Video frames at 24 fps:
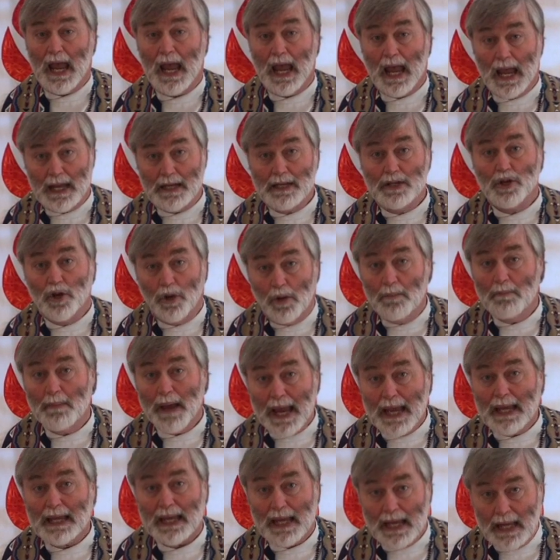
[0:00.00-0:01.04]
And you'll
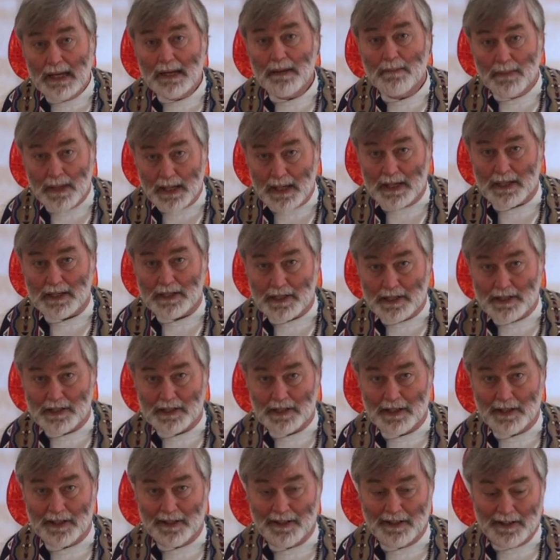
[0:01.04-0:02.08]
make enemies.
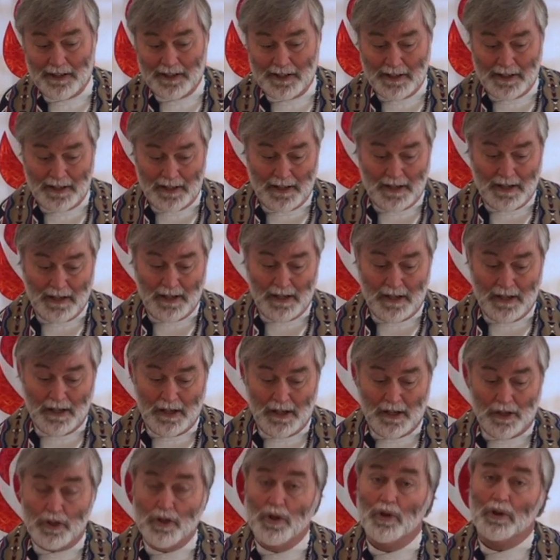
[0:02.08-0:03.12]

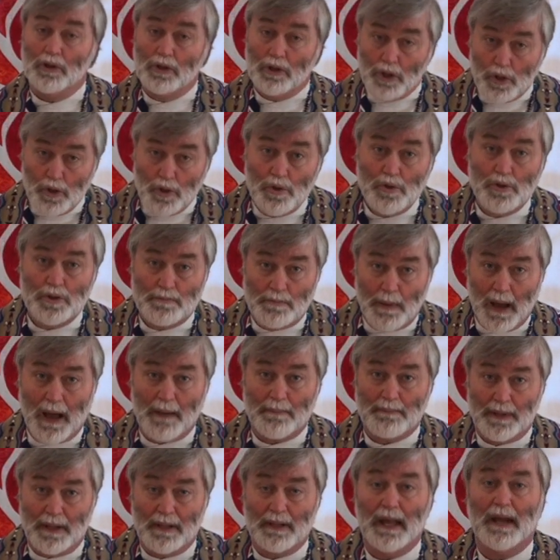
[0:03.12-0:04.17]
You'll lose
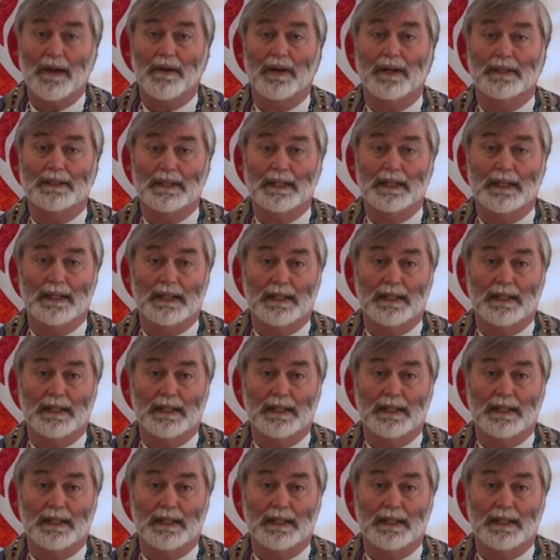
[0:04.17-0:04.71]
popularity.